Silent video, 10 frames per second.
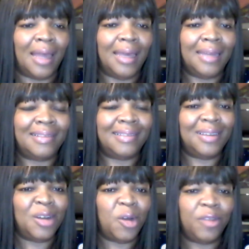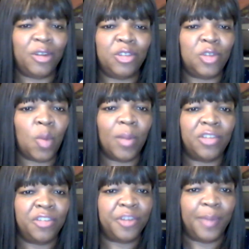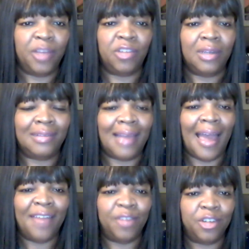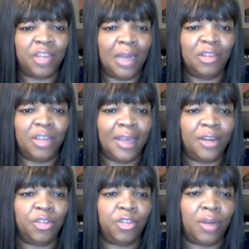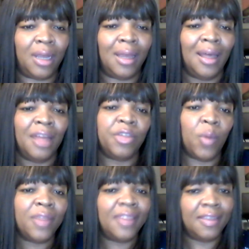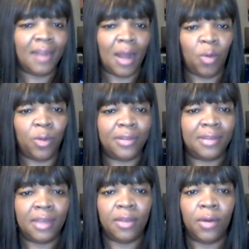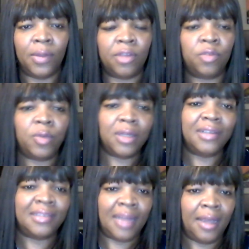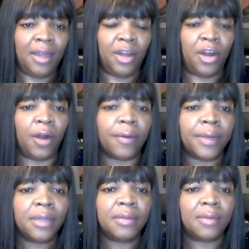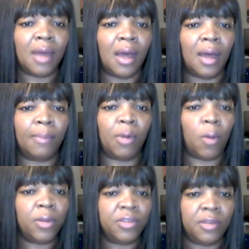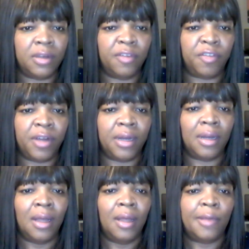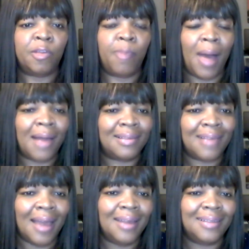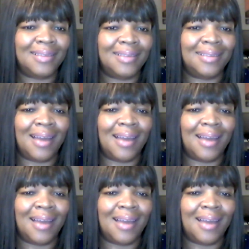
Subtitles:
There's so much information. It's an ever-changing industry. The one thing that I would say, though, is really staying current, going to the different spa sites.